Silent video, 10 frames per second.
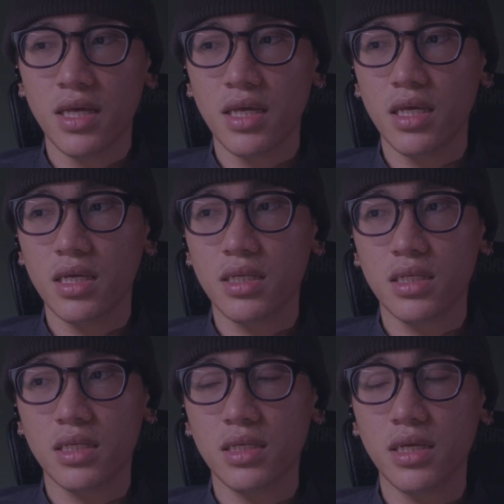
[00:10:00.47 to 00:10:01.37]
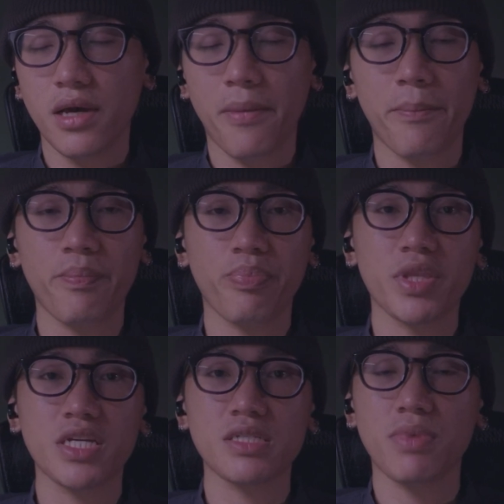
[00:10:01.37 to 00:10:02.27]
And yeah,
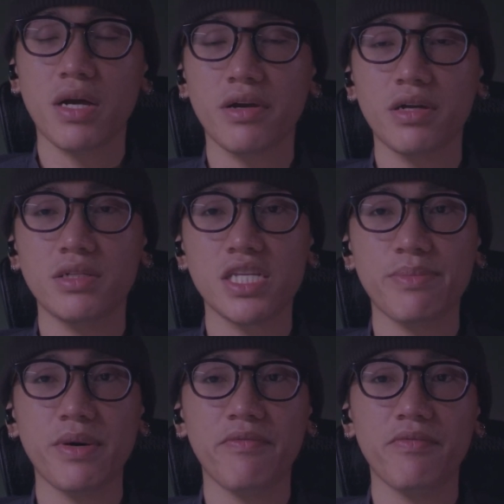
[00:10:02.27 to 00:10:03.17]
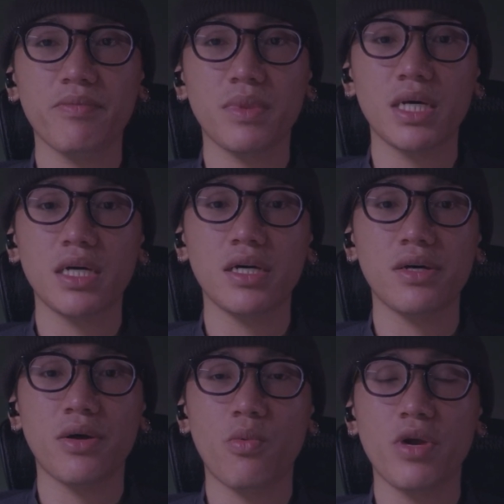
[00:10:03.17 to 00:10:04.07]
that's probably gonna sum up the
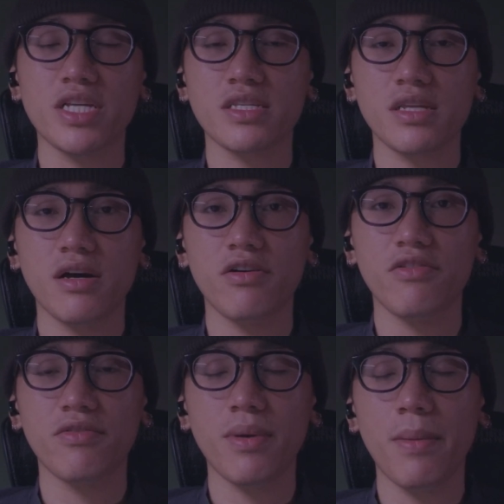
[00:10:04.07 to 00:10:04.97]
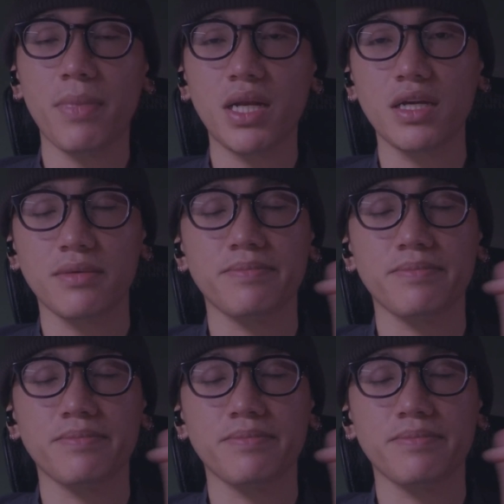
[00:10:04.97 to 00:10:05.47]
rest of my night.